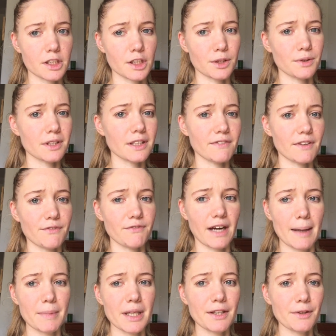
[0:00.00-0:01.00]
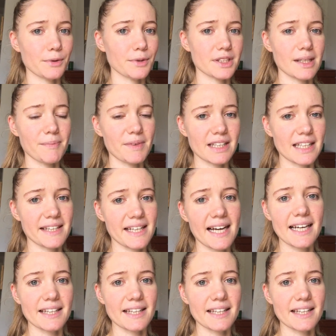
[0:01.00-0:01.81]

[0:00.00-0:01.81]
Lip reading: Children of the Famine or something like that.